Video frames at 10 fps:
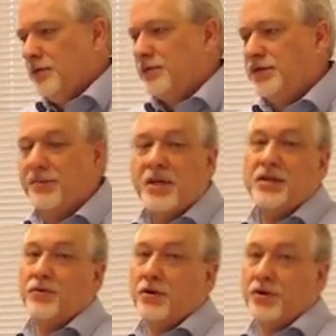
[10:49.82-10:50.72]
So
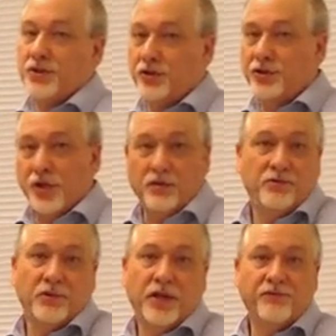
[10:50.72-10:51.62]
sometimes we're searching,
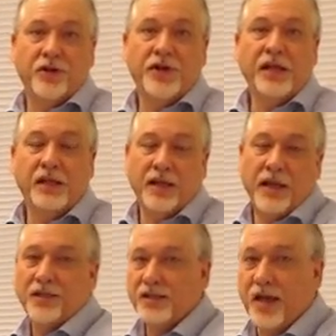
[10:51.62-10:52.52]
like for a needle in a
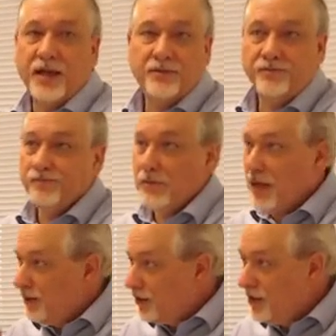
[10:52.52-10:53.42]
haystack,
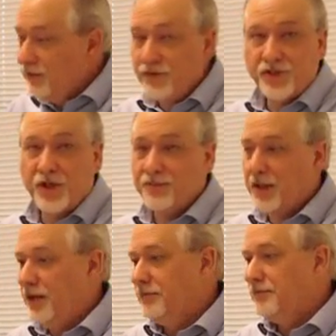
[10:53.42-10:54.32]
looking for
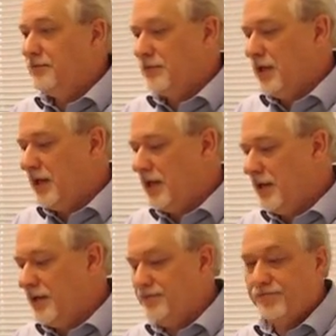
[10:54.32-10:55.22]
something.
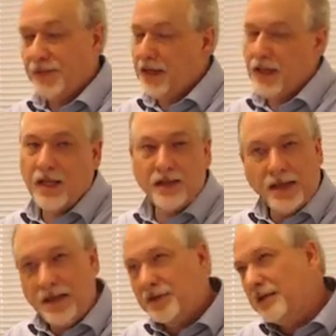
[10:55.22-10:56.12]
And again,
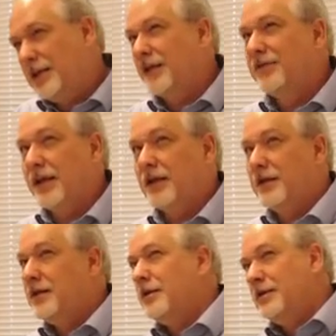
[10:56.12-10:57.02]
you have to think of like
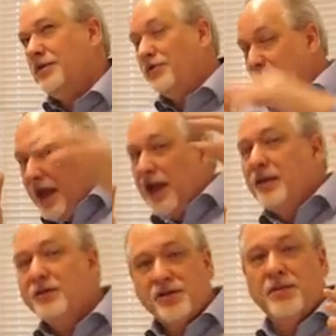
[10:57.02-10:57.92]
you're
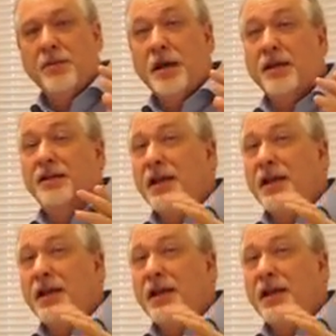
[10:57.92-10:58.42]
handed some amount of